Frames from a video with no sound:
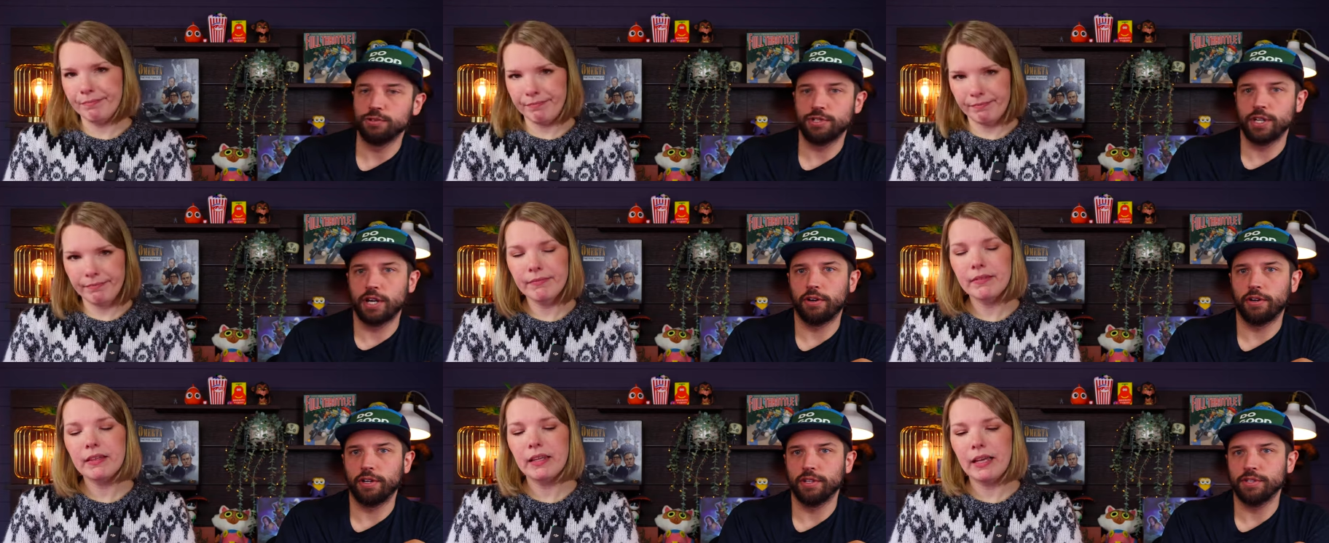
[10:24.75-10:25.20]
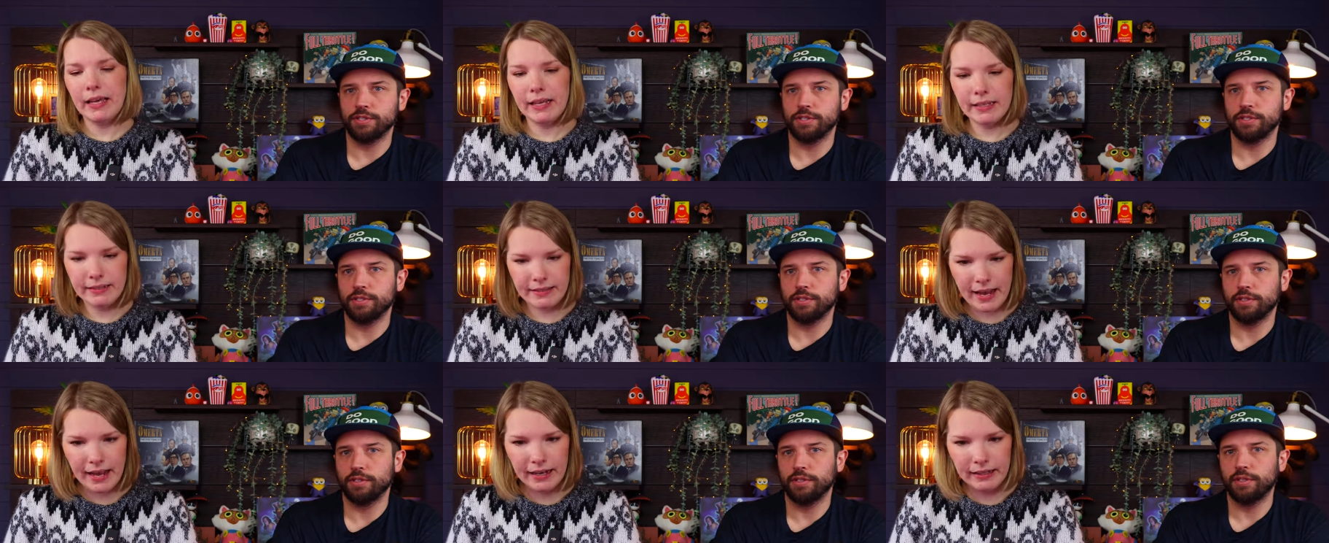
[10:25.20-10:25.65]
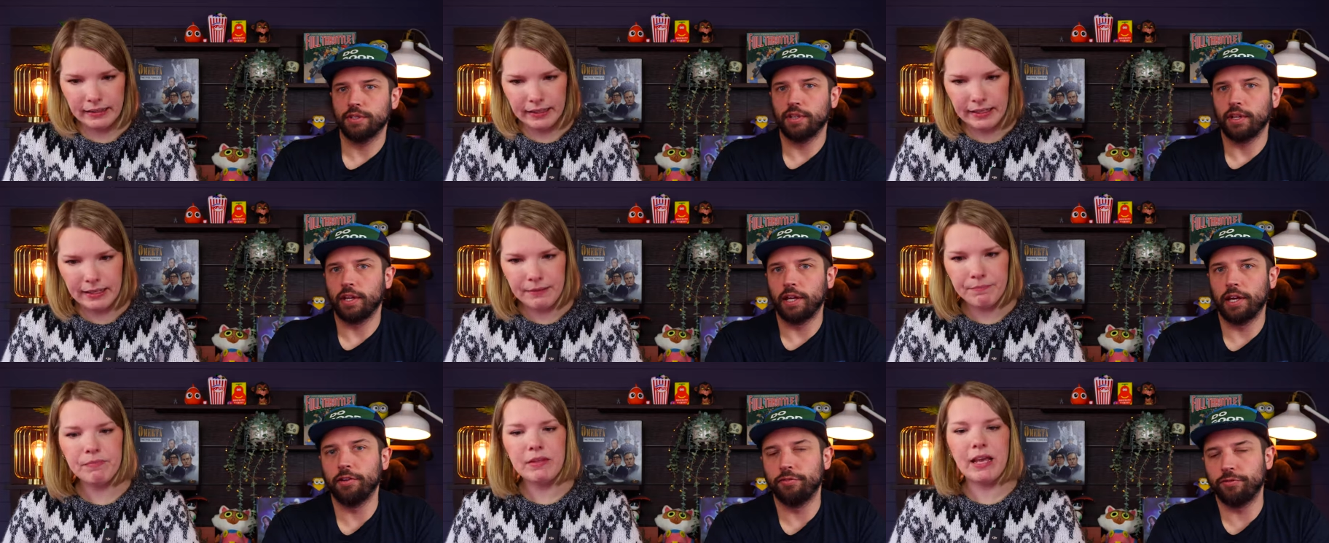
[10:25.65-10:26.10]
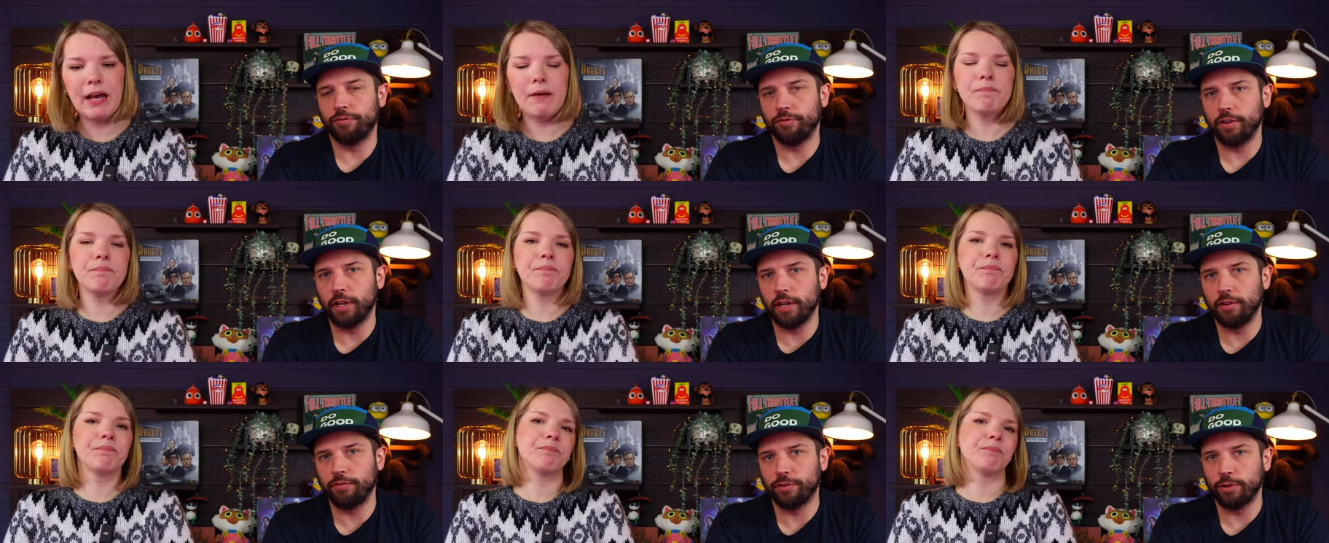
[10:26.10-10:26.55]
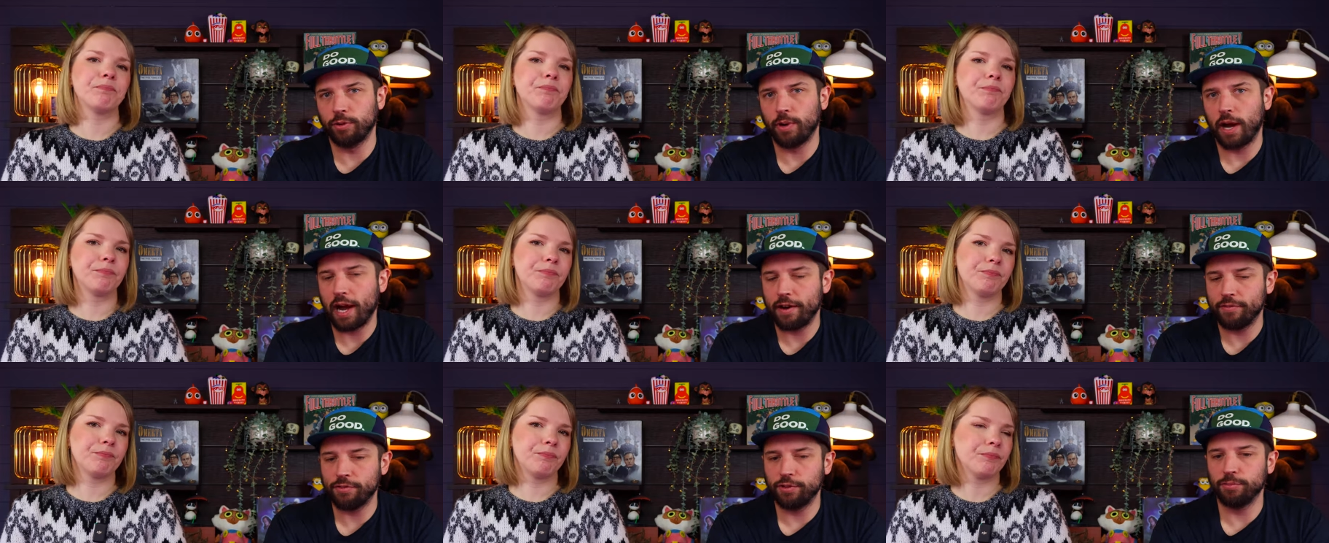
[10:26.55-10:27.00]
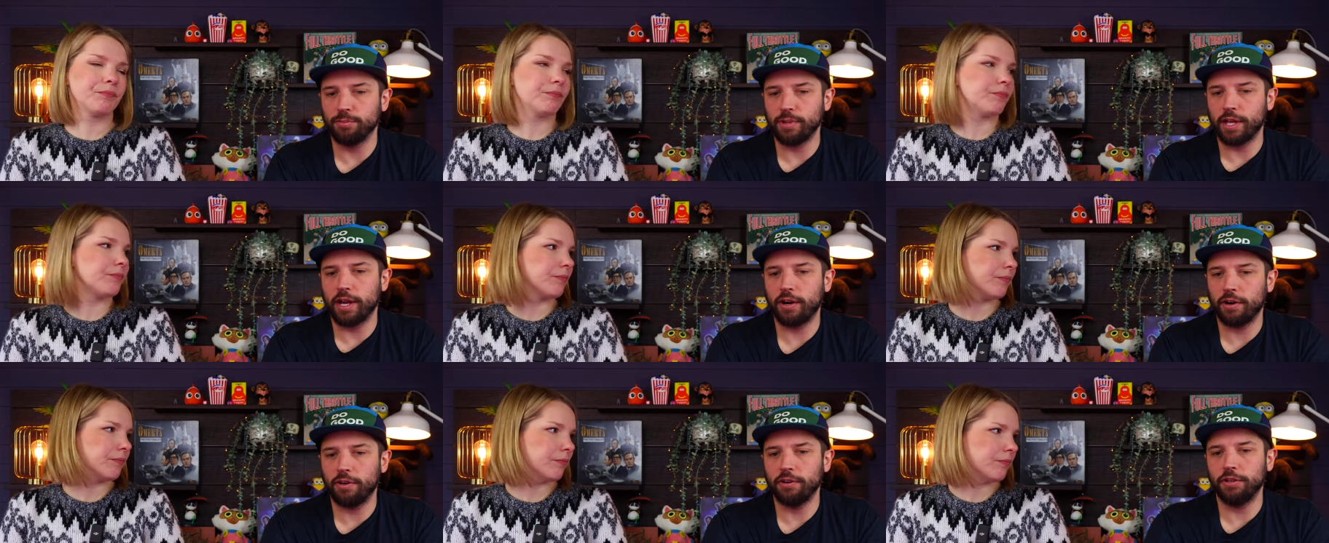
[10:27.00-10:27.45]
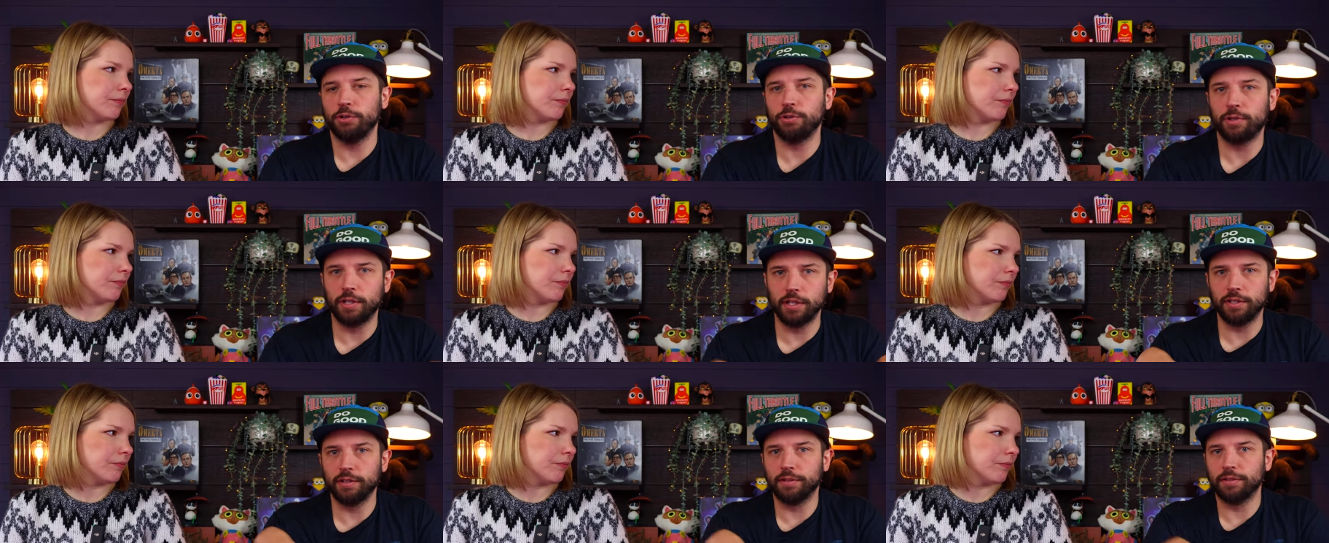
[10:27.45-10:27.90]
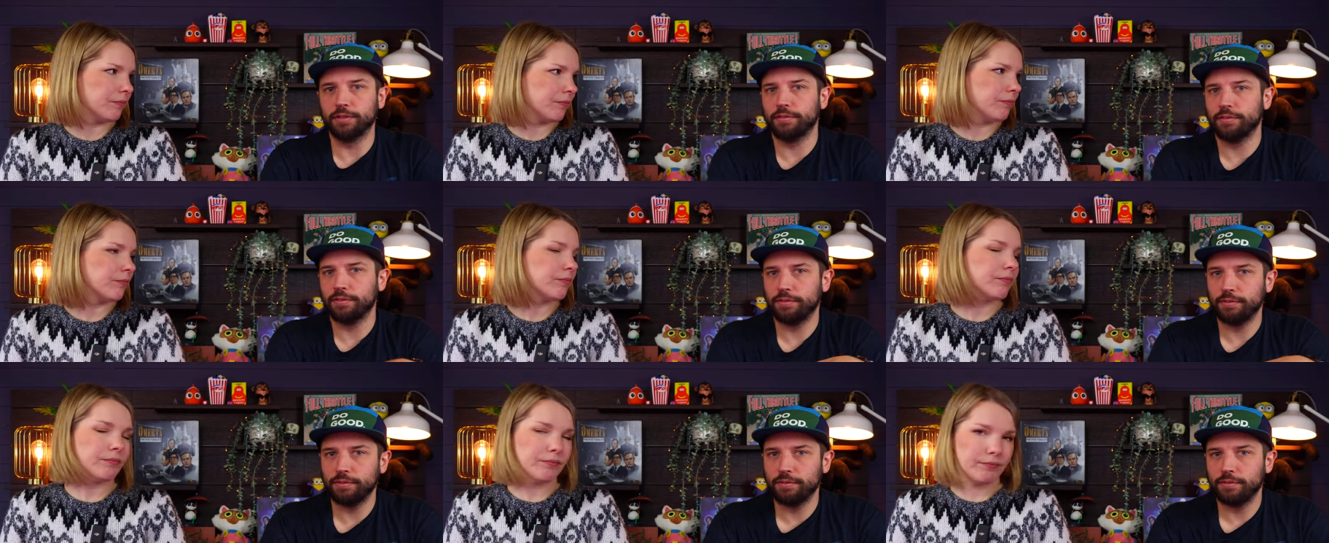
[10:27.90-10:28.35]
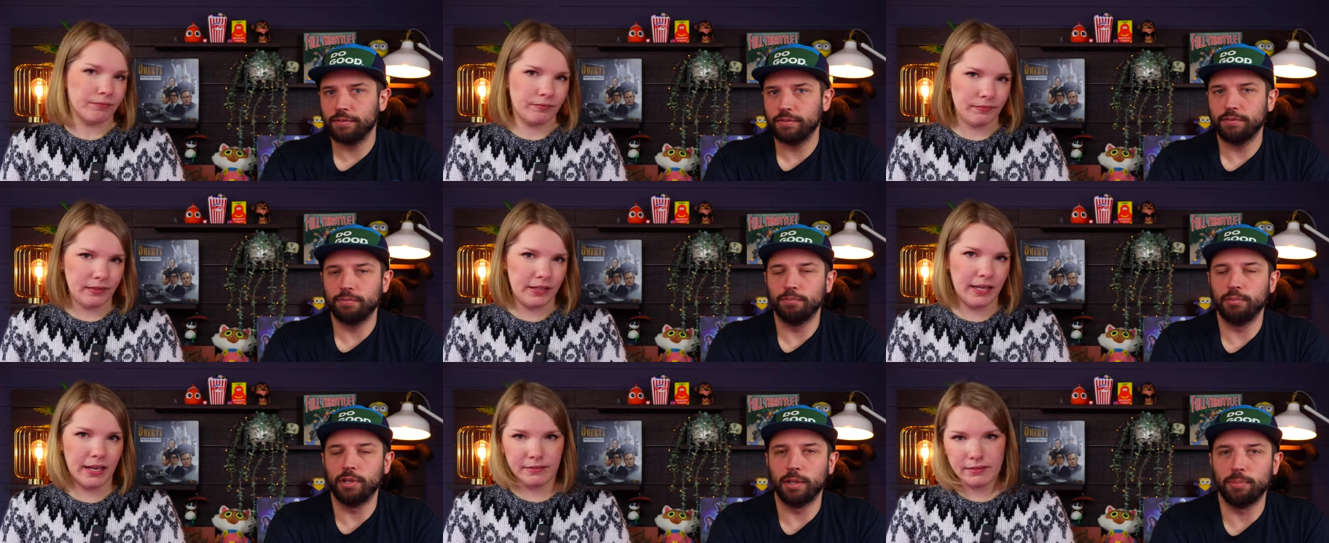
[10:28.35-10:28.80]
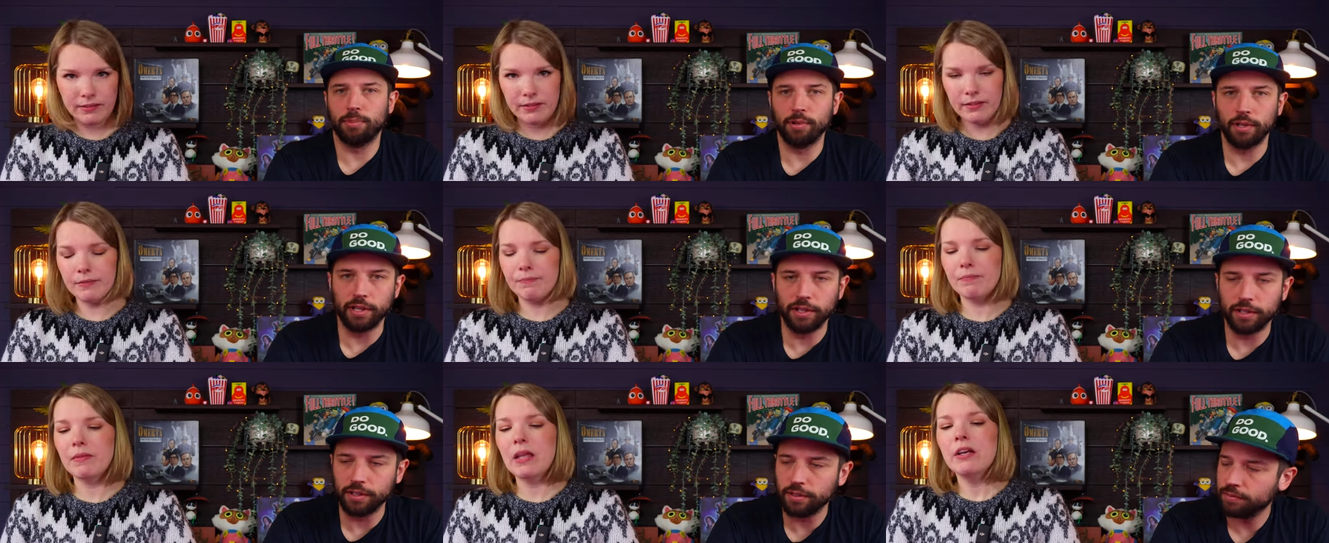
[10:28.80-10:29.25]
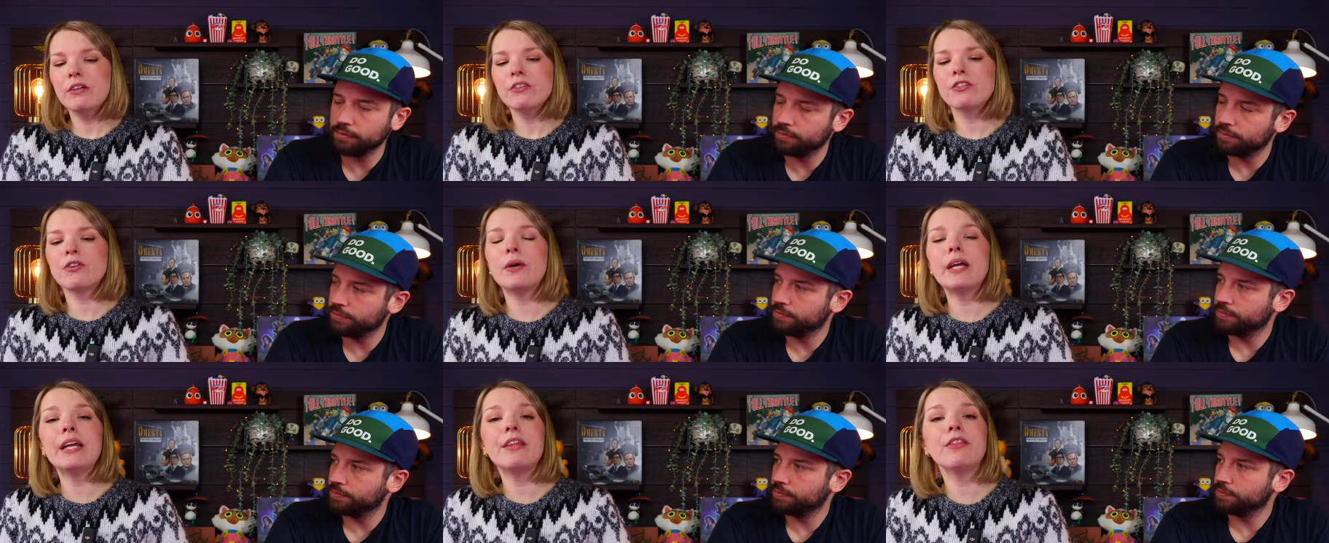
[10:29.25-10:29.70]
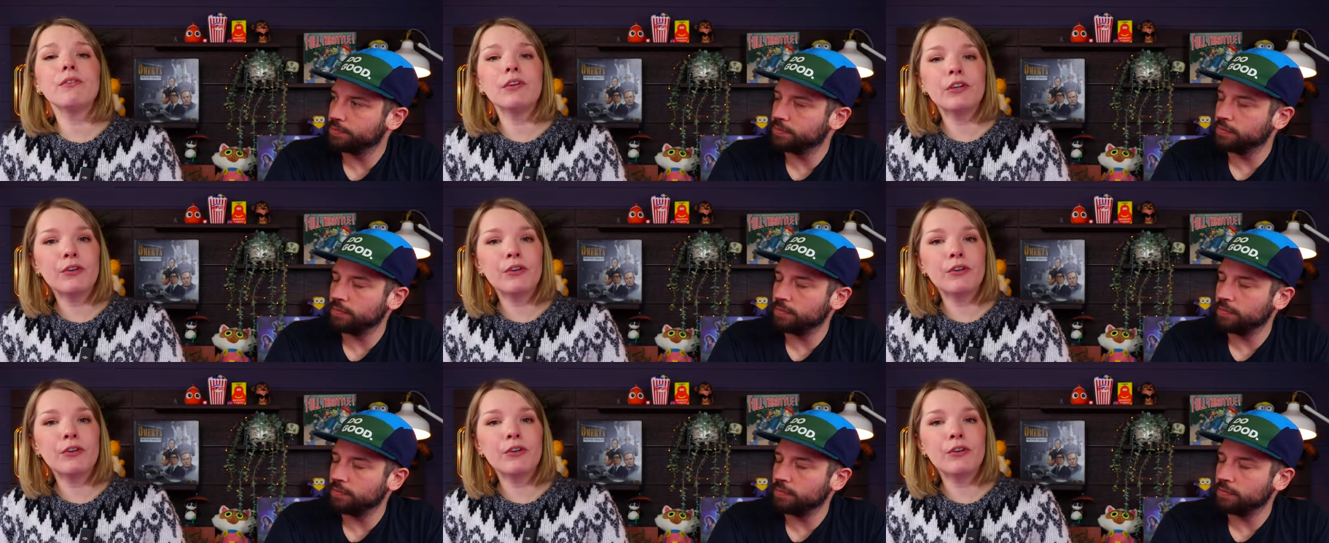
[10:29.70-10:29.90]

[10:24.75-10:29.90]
Speaker 1: those areas.
Speaker 2: Exactly. If, yeah.
Speaker 1: If you have them there, you can
Speaker 2: Yes. manipulate it. So in the